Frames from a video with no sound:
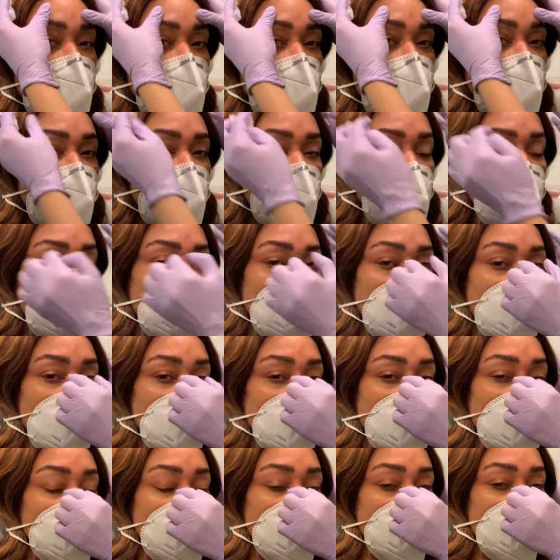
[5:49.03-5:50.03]

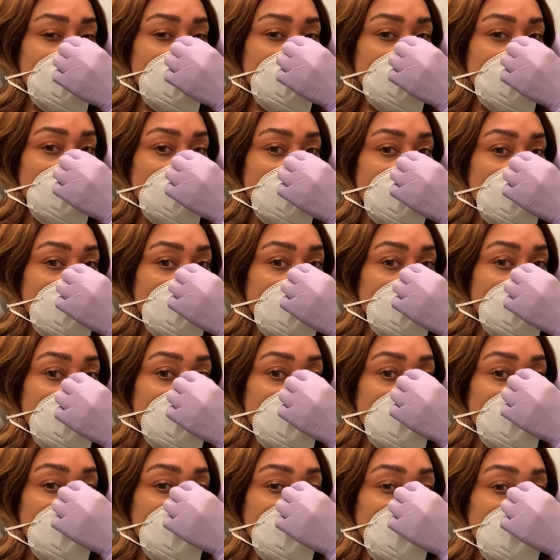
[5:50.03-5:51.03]

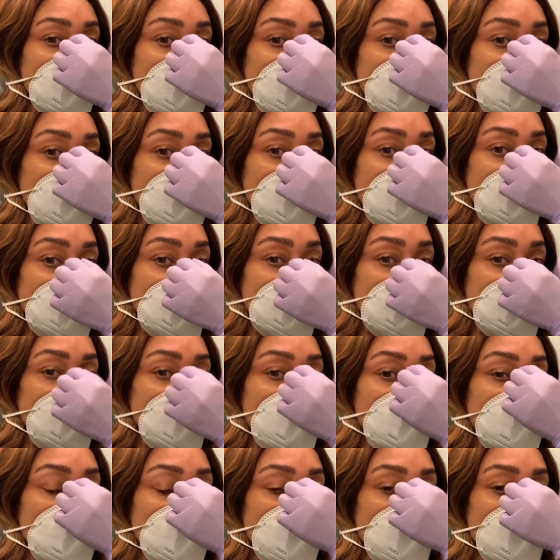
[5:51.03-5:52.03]

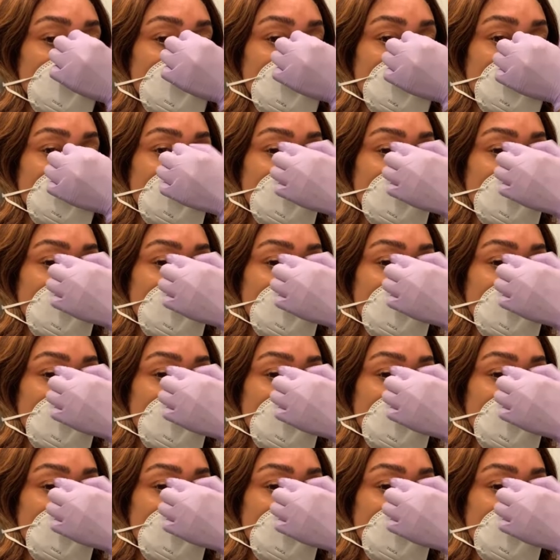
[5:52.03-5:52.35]
(no one is talking)